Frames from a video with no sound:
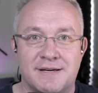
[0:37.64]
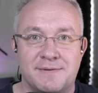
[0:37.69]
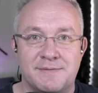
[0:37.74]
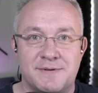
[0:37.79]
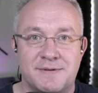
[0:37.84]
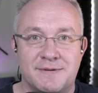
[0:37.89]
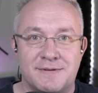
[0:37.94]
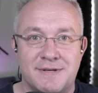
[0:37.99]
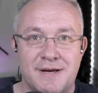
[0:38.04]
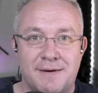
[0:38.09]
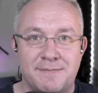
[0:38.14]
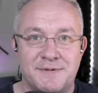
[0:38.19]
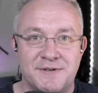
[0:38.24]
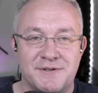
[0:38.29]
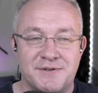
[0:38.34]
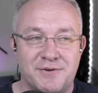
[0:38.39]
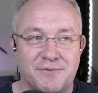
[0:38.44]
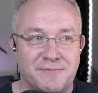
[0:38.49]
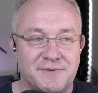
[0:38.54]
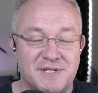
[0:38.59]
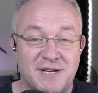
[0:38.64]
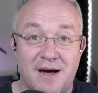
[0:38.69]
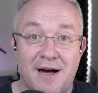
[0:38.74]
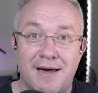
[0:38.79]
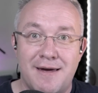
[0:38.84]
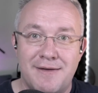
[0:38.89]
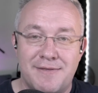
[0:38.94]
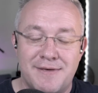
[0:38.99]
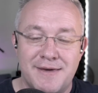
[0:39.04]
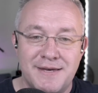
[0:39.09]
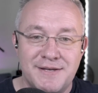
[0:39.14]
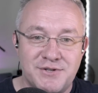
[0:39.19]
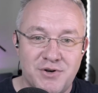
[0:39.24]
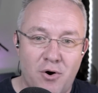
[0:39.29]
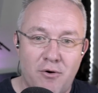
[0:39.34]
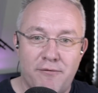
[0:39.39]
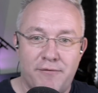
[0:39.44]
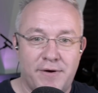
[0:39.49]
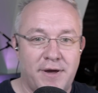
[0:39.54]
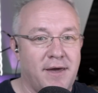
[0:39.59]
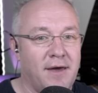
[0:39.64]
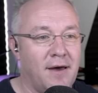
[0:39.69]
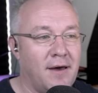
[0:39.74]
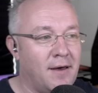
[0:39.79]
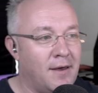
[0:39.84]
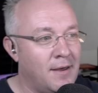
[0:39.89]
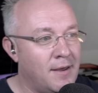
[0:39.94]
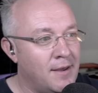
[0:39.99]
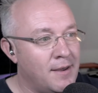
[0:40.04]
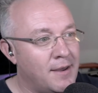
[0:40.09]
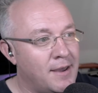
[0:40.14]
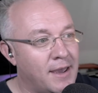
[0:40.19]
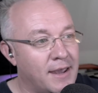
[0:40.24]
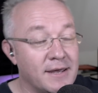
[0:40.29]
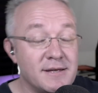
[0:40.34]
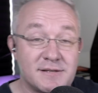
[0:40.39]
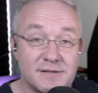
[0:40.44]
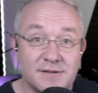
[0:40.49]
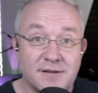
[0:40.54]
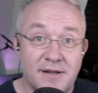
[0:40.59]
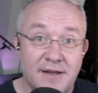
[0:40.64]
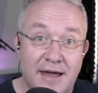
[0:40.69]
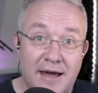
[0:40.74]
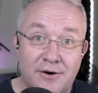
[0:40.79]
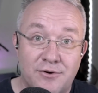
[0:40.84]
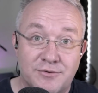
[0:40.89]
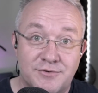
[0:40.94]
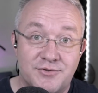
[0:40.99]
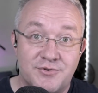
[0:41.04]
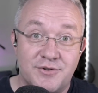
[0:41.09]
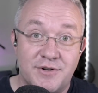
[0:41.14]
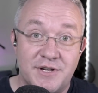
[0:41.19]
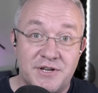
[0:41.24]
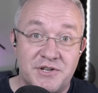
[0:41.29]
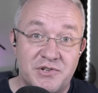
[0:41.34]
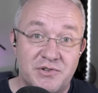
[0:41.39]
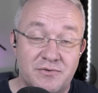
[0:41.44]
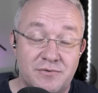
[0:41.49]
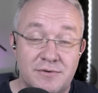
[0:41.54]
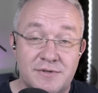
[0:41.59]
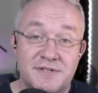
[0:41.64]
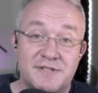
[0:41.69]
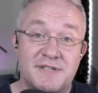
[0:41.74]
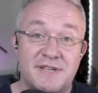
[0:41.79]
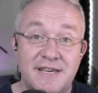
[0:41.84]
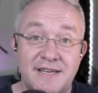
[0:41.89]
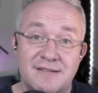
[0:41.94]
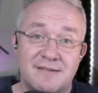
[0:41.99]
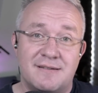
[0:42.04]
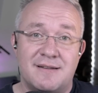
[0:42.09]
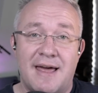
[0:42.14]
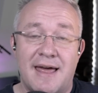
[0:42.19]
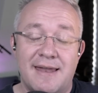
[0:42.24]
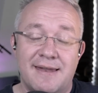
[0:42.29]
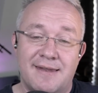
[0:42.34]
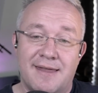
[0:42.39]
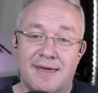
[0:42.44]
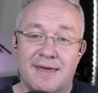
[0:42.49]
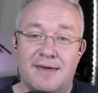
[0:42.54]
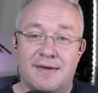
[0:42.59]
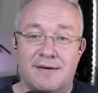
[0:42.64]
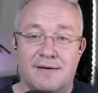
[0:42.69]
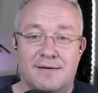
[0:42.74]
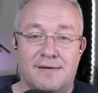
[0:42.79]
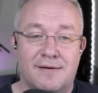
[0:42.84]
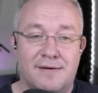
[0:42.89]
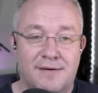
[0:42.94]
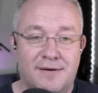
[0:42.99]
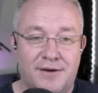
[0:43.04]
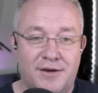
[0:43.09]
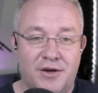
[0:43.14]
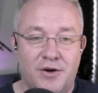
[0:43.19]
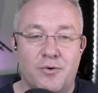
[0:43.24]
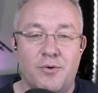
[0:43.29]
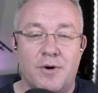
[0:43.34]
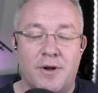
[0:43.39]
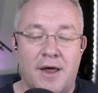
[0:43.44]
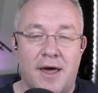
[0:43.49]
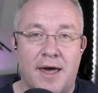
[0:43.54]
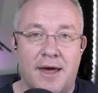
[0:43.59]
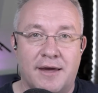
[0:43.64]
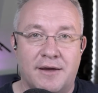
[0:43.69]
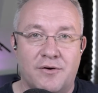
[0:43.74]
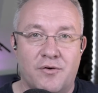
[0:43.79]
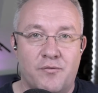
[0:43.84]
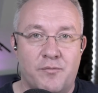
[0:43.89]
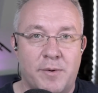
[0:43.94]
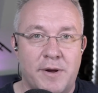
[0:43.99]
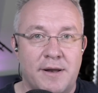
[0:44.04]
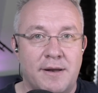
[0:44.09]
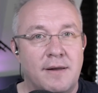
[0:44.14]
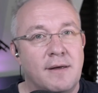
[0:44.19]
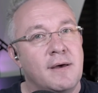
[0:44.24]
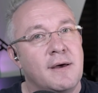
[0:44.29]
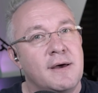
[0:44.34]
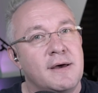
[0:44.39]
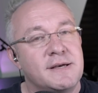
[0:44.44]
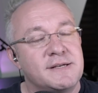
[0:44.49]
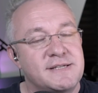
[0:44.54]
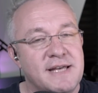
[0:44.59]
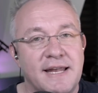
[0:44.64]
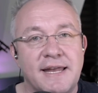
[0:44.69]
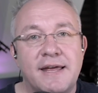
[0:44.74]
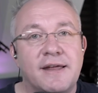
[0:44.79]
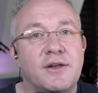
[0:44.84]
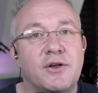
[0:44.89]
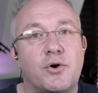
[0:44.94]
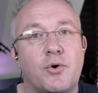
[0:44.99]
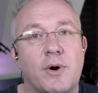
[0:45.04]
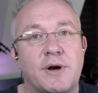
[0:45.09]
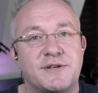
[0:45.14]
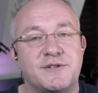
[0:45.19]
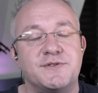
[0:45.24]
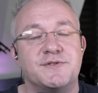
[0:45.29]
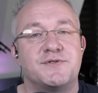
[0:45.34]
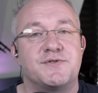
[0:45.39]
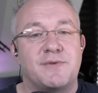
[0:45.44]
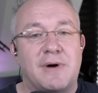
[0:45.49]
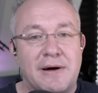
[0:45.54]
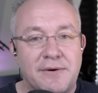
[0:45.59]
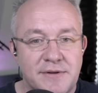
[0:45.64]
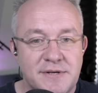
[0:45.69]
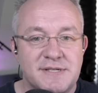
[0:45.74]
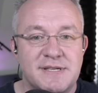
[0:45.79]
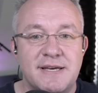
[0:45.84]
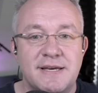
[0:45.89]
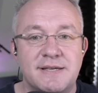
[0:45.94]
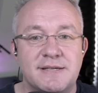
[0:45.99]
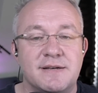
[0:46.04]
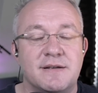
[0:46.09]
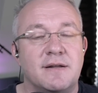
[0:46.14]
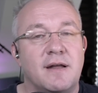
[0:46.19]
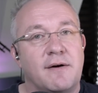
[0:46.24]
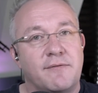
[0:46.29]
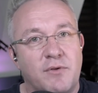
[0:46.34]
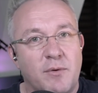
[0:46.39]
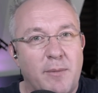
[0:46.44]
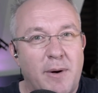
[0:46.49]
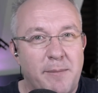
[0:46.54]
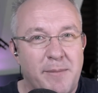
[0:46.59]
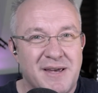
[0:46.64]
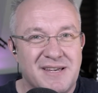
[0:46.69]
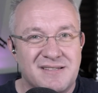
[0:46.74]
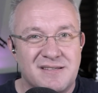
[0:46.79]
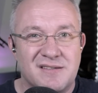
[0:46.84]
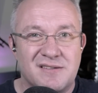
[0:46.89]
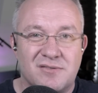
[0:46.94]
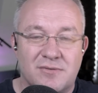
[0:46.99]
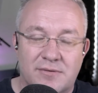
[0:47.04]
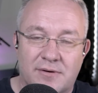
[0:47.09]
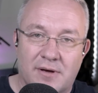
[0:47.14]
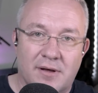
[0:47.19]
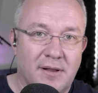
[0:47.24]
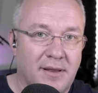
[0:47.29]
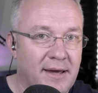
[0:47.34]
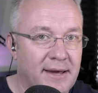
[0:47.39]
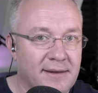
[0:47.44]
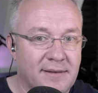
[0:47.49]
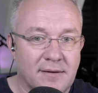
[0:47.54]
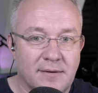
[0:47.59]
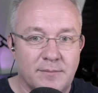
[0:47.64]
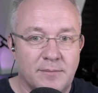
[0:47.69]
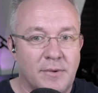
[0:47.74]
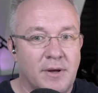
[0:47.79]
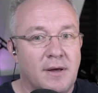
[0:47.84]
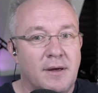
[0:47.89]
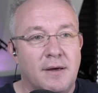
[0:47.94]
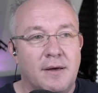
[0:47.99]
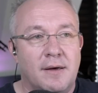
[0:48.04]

Time to sort of tie things off here. It's the now traditional season-ending Q&A. You've been sending in your questions throughout the season. I've done my best to sort of collate them,